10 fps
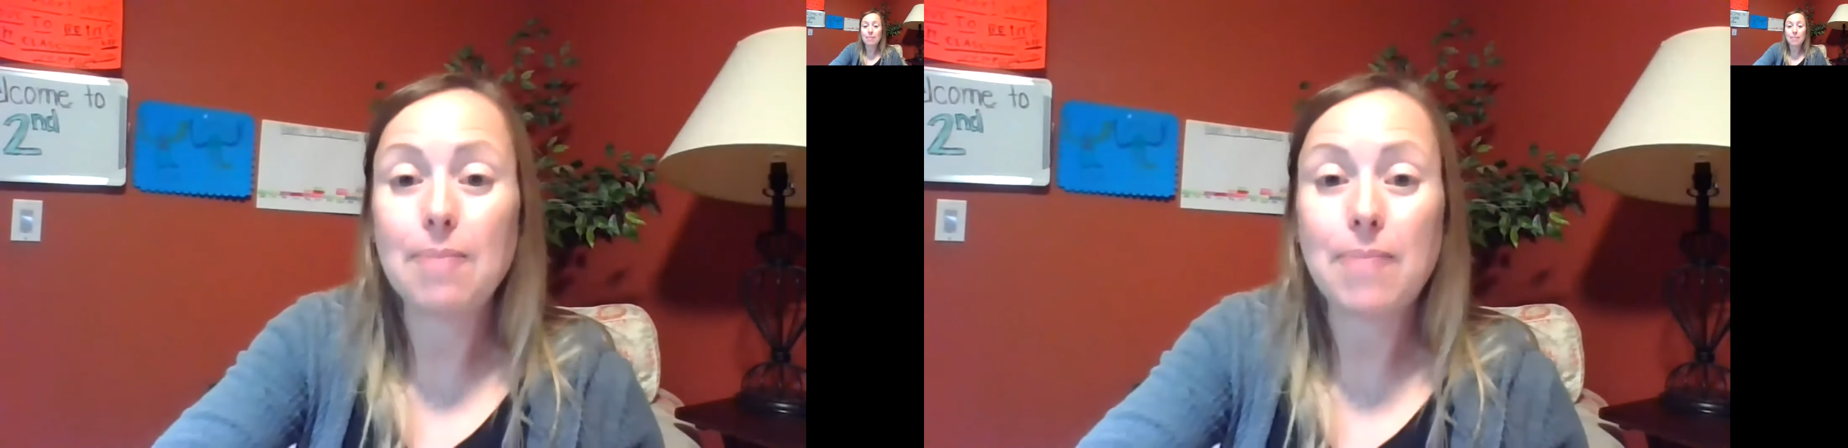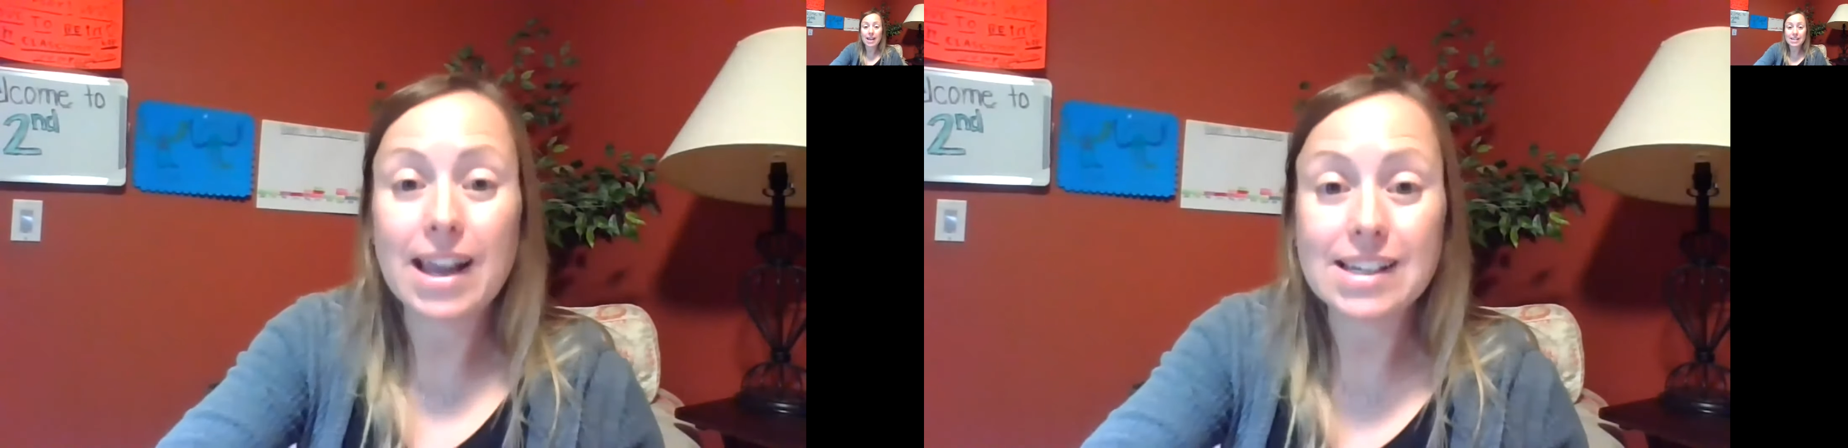
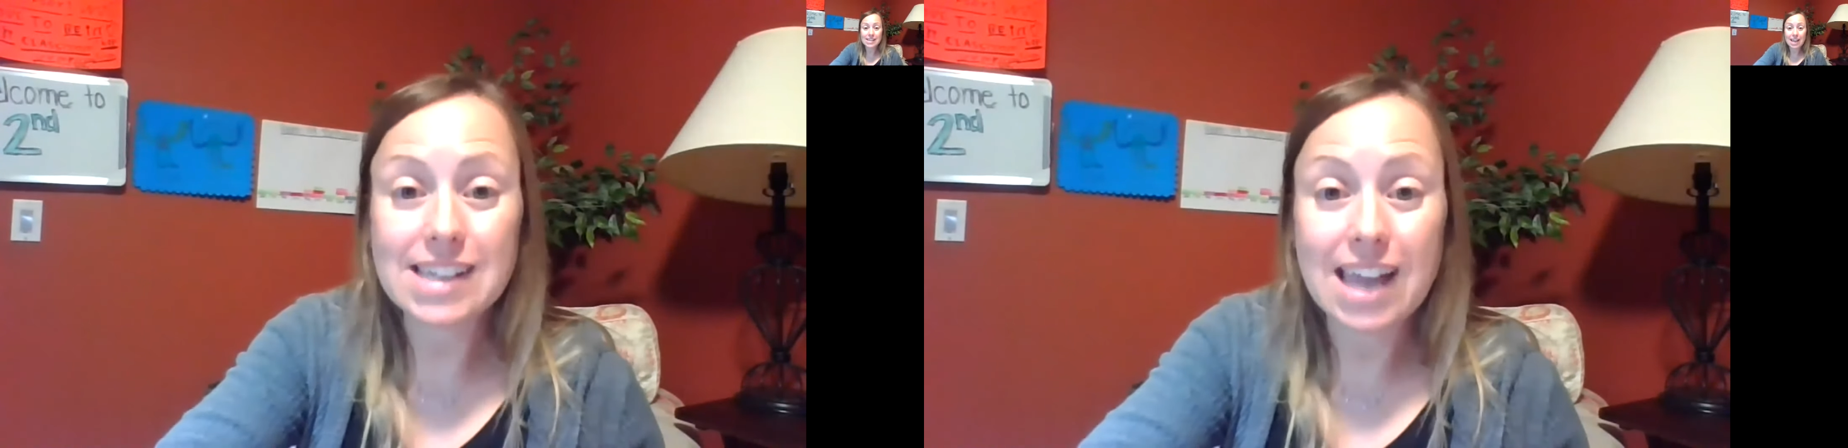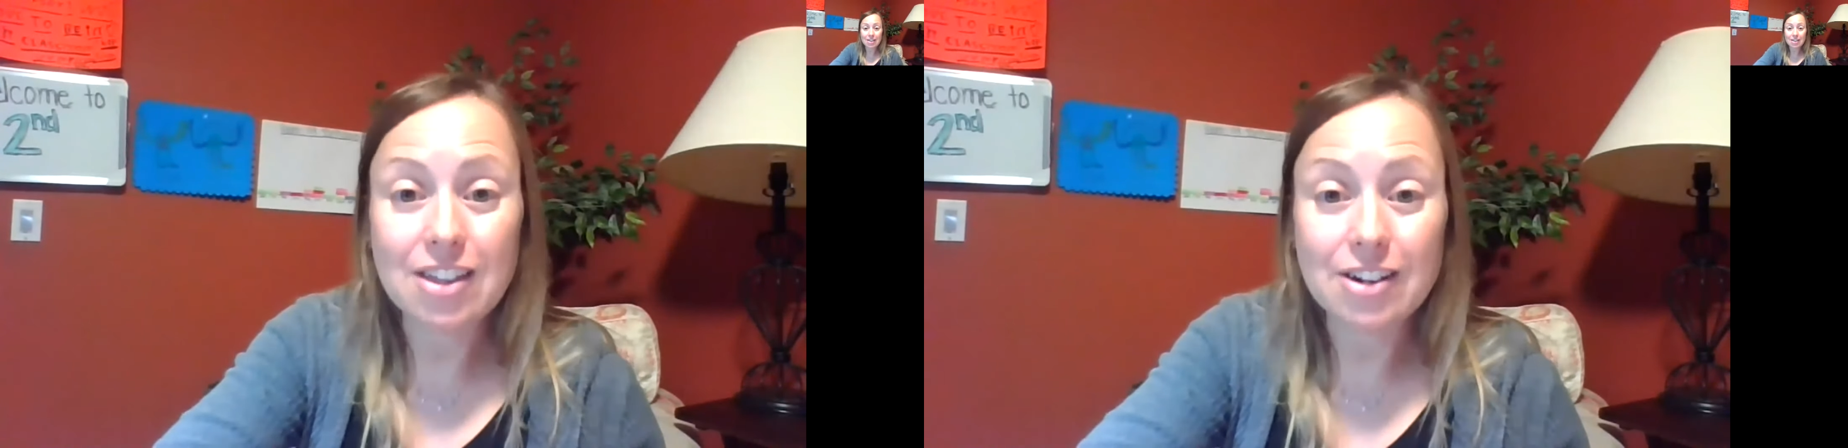back
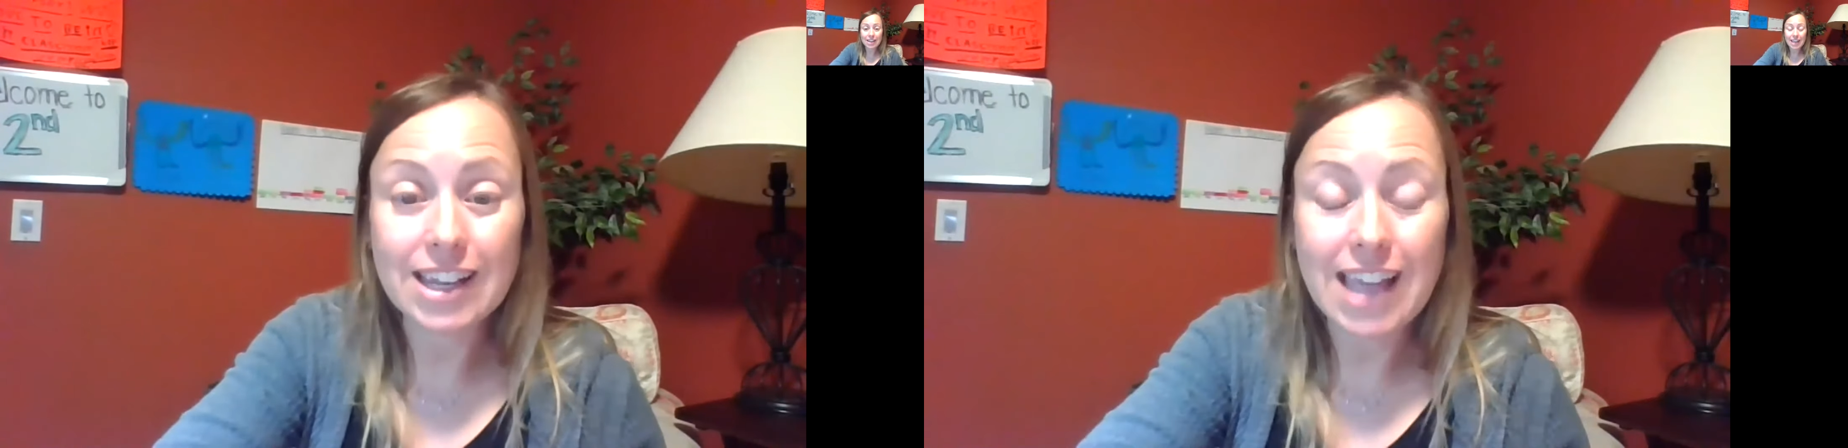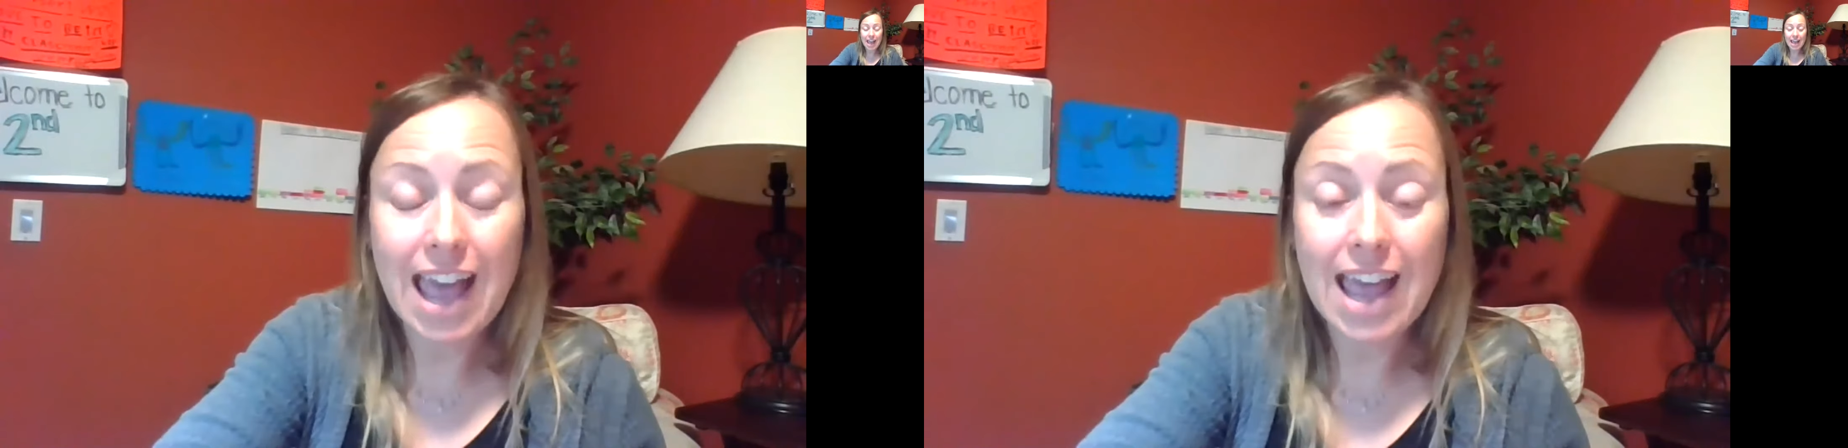together
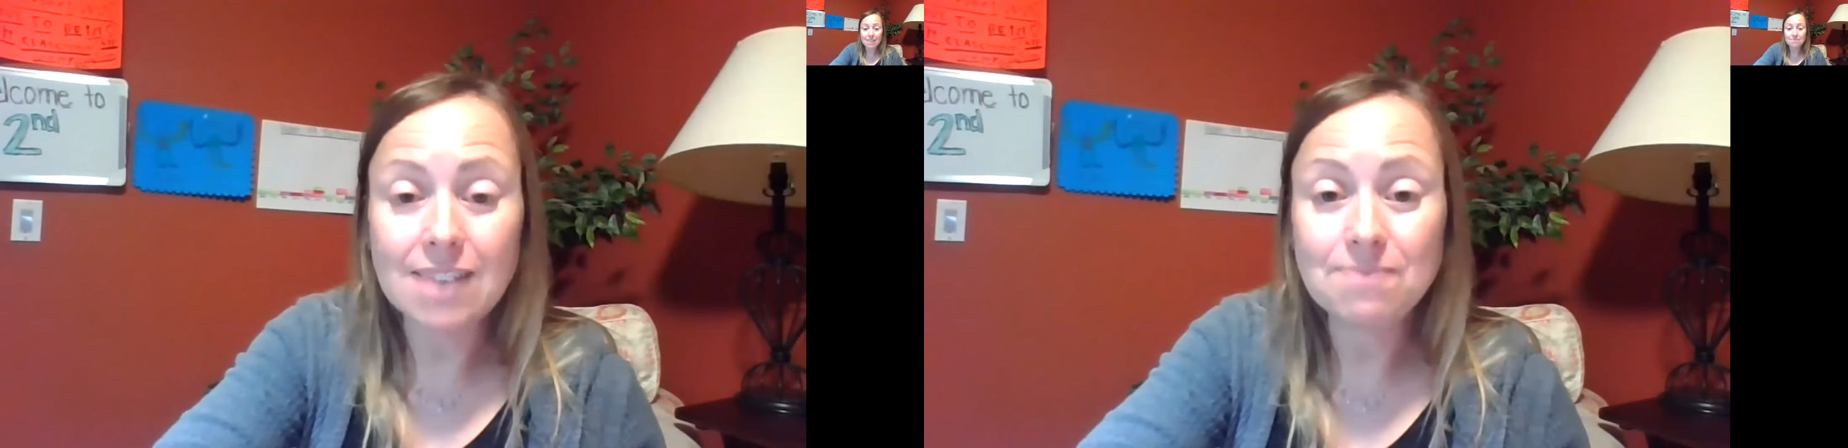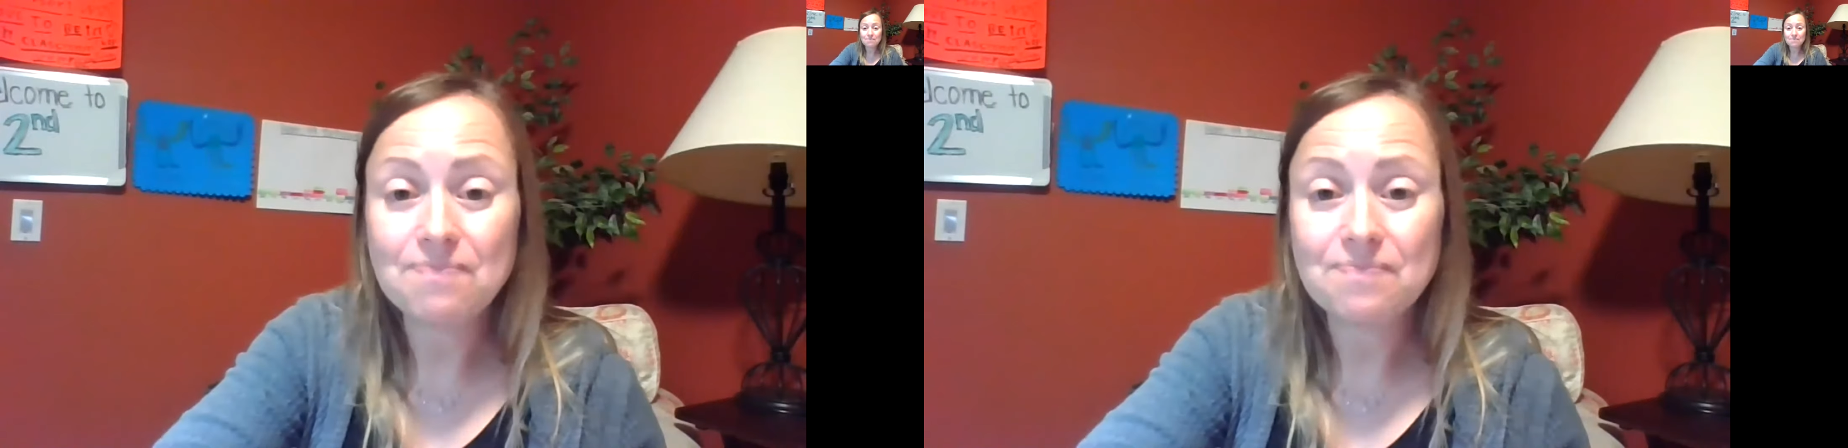
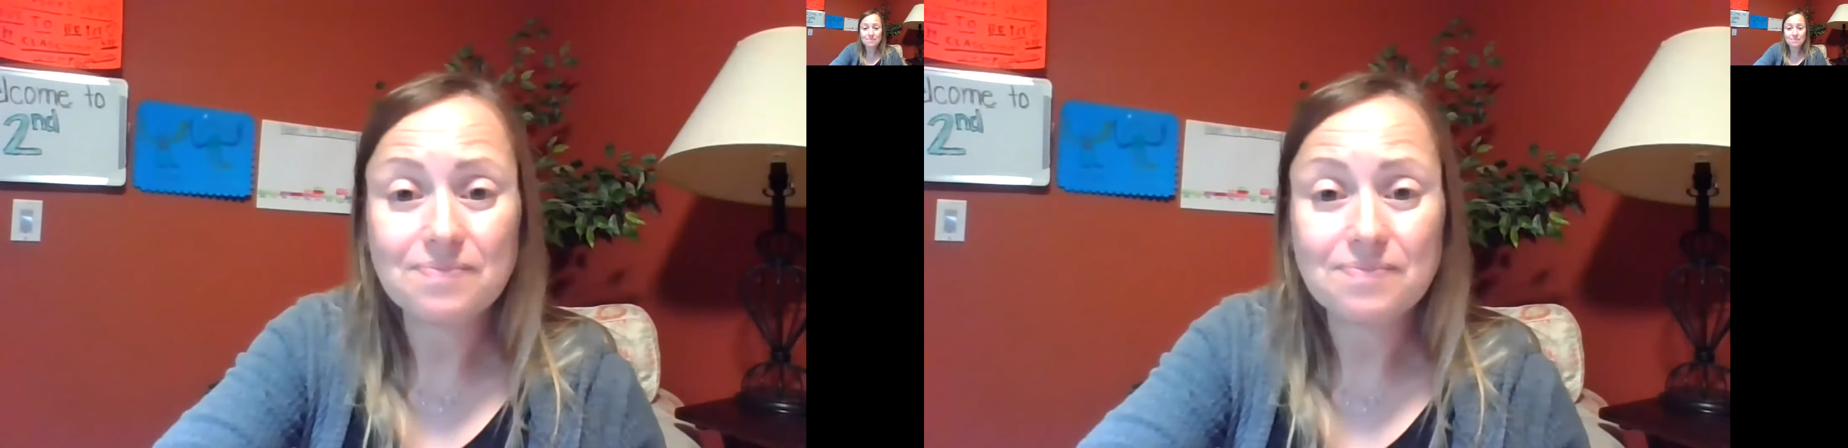again